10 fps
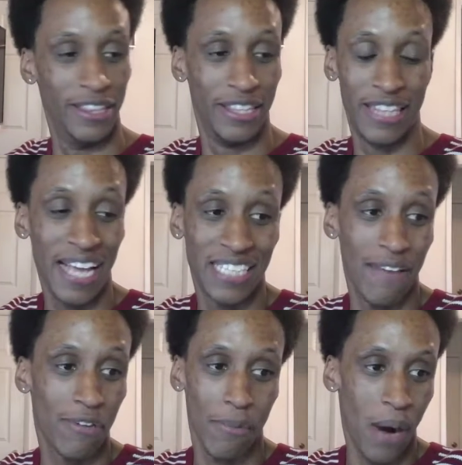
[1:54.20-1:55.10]

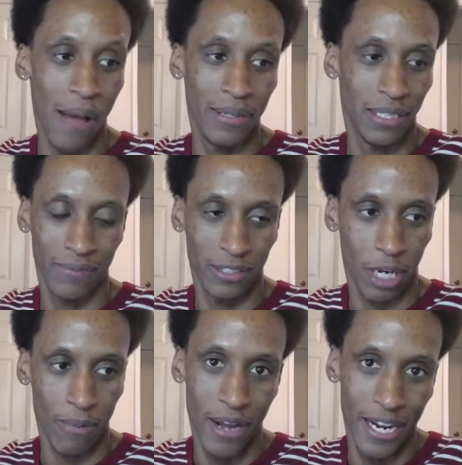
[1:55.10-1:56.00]
Thanksgiving will probably be something I'll talk
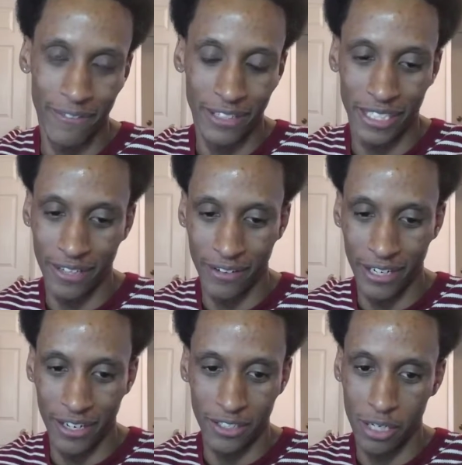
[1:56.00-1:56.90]
about every single
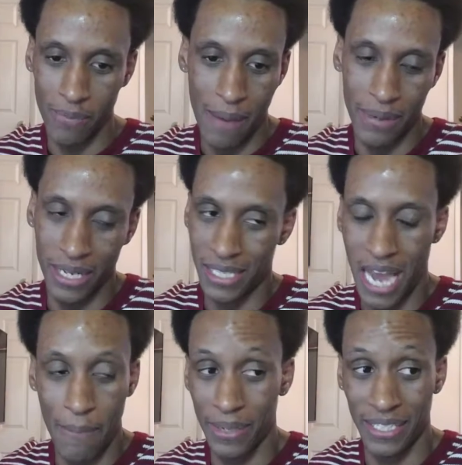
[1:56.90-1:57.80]
year, so it might be a
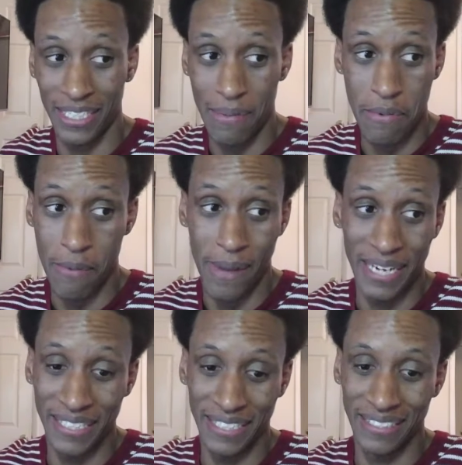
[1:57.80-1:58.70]
topic that some people
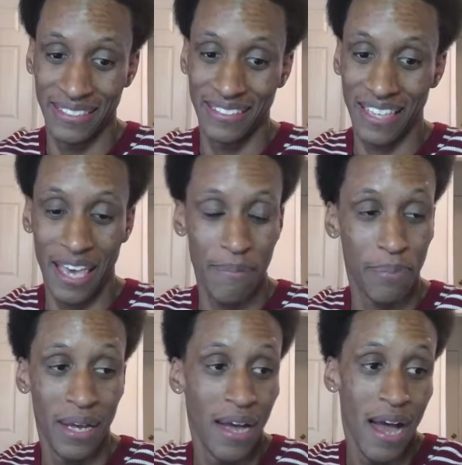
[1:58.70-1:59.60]
might just skip.
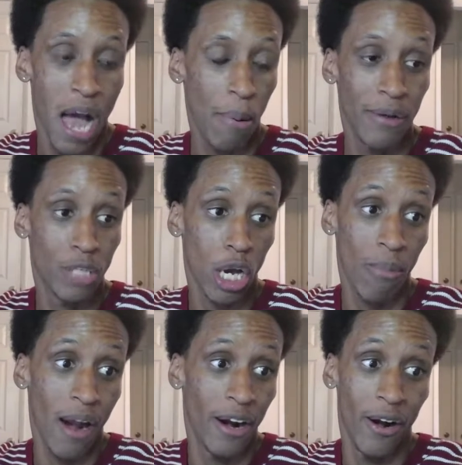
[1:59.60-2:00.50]
I'll probably talk
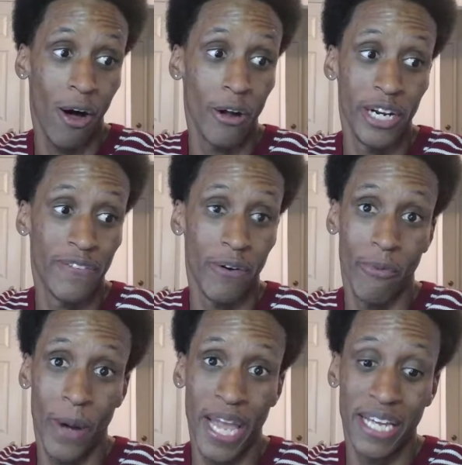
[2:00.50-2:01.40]
about it in all different
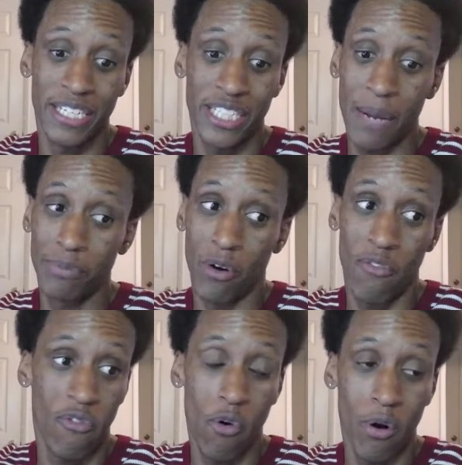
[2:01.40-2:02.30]
ways, shapes, or
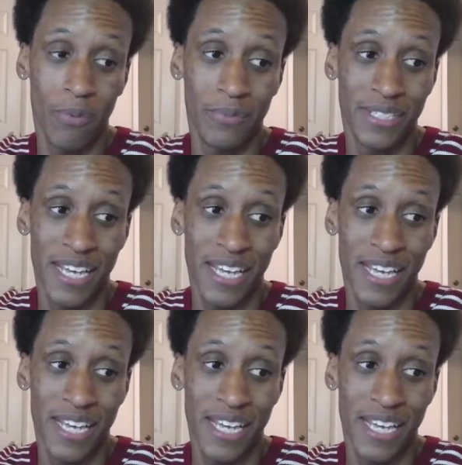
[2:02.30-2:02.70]
forms,